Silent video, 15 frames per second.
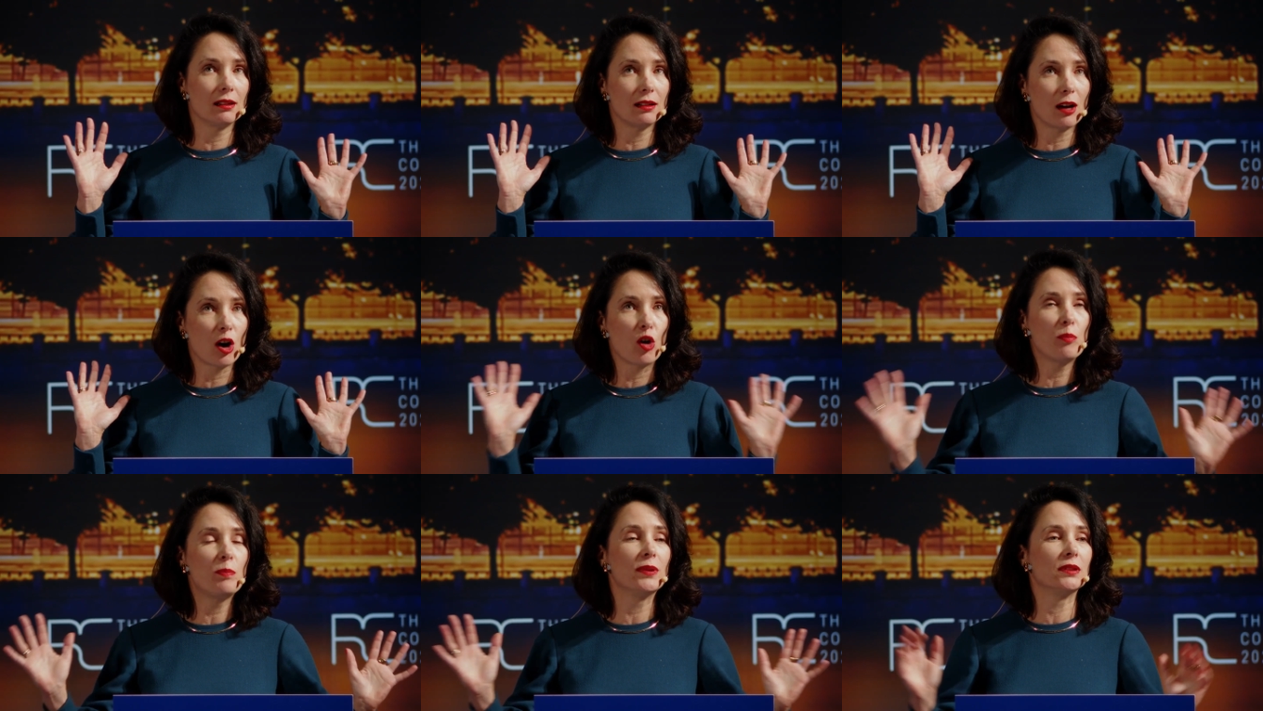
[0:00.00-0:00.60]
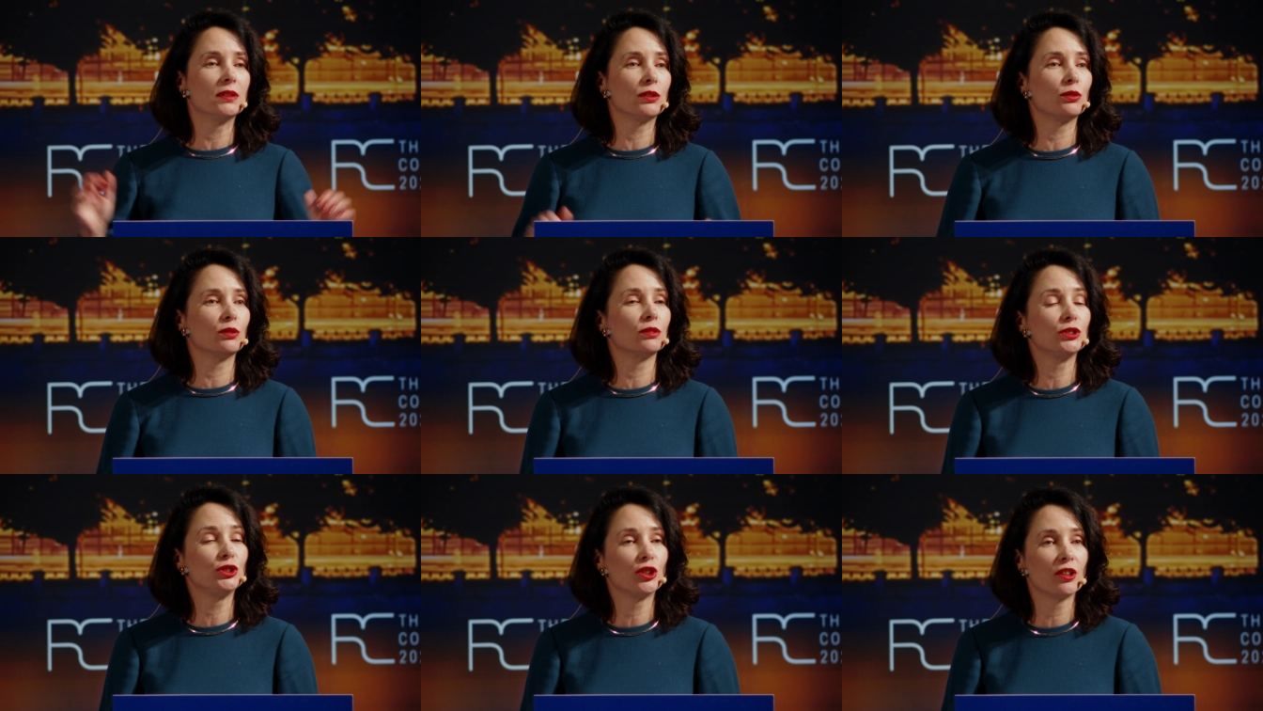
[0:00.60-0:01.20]
open to
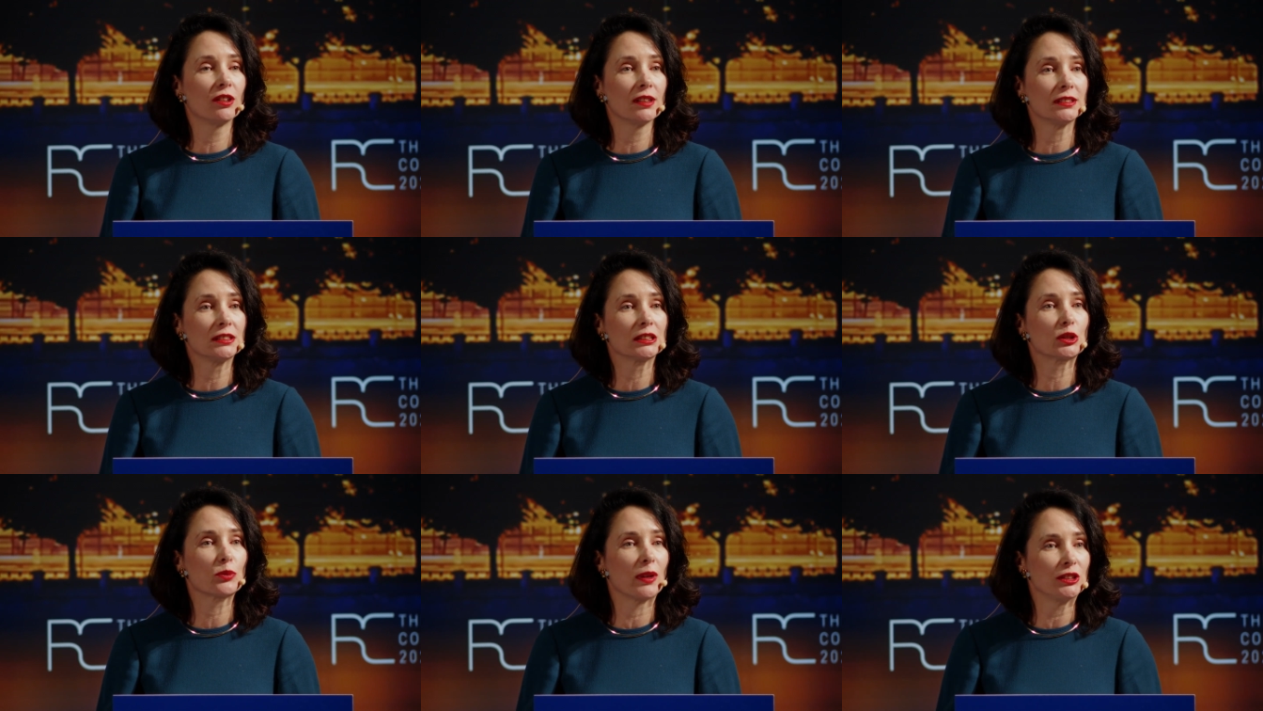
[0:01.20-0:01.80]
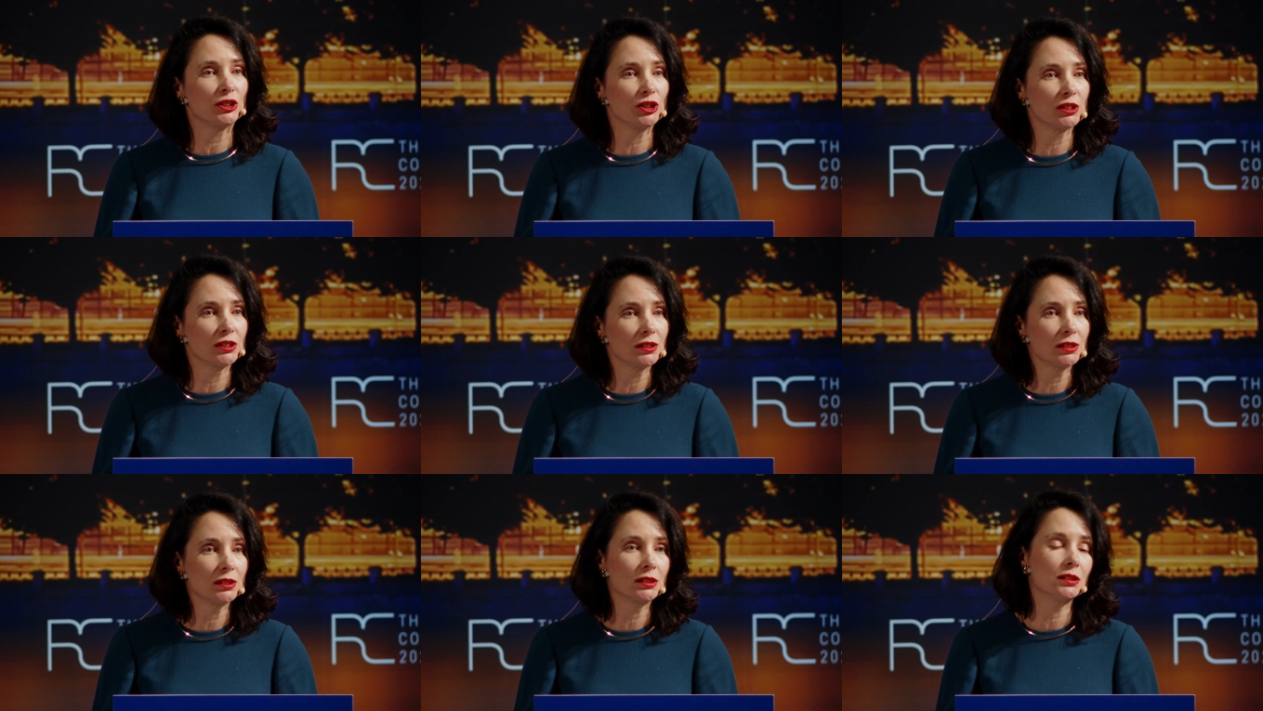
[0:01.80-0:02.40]
journalists'
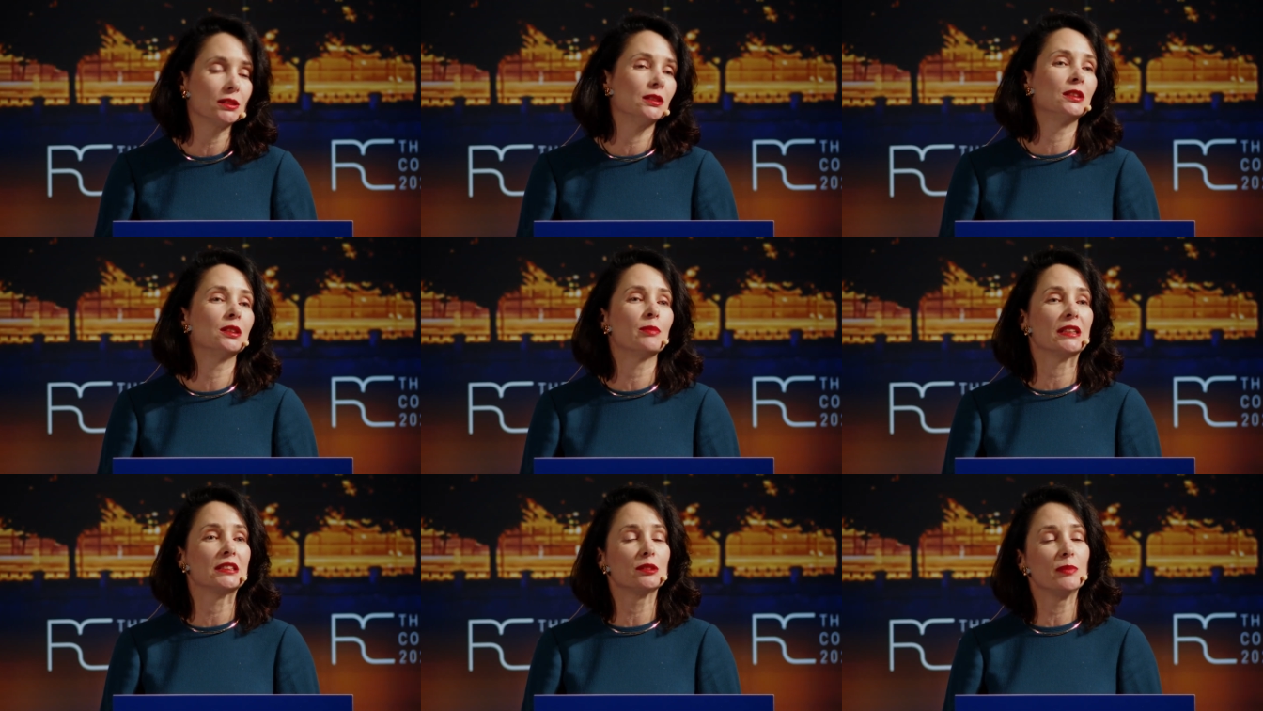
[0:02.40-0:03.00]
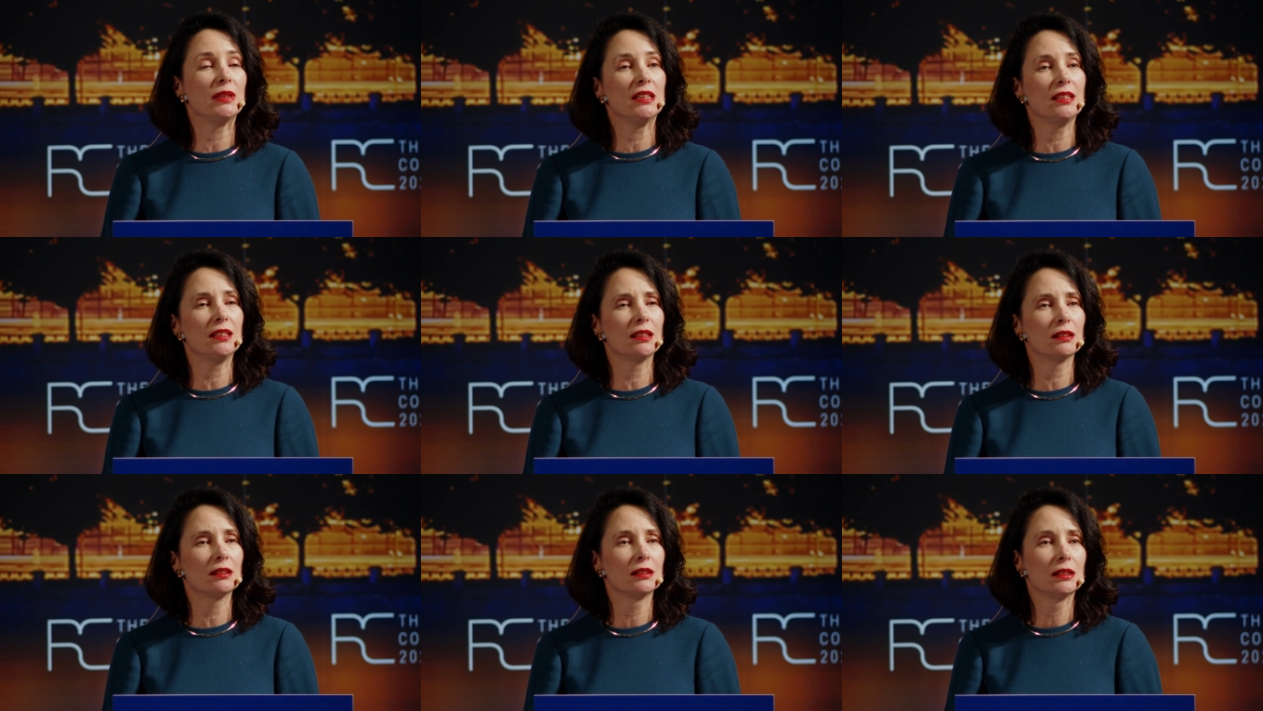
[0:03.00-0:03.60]
questions in the mass
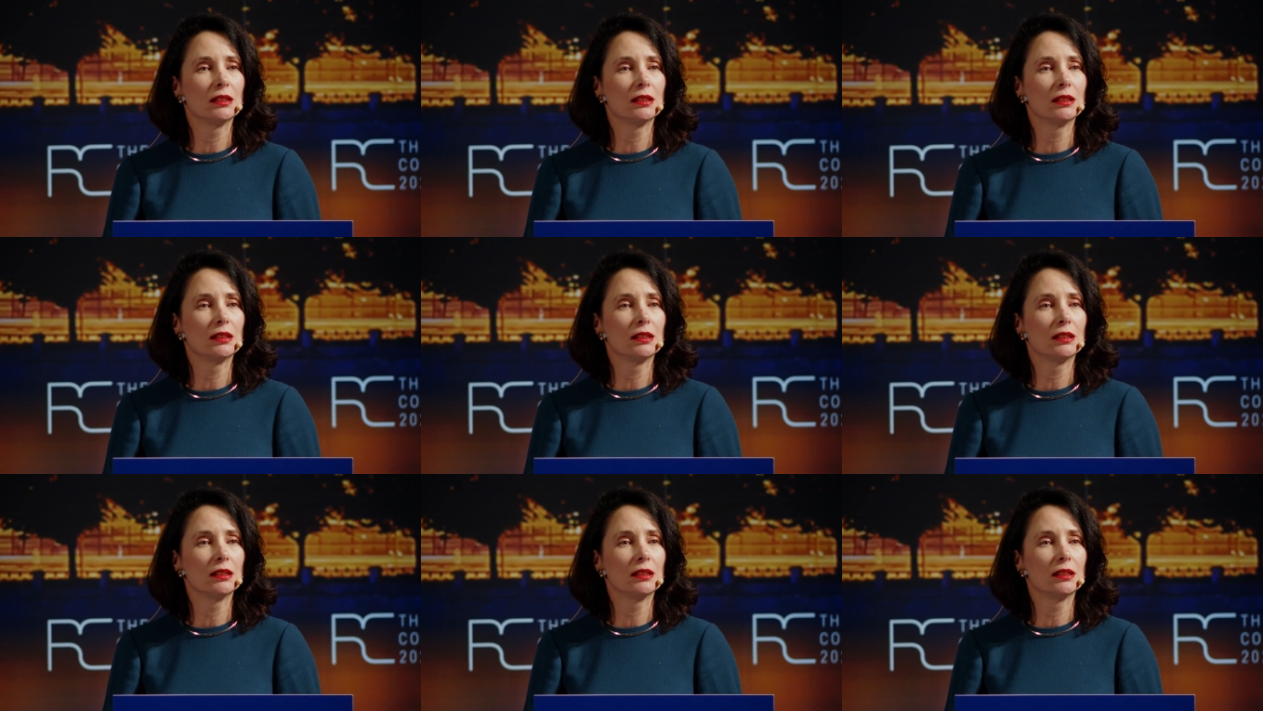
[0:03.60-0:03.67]
media,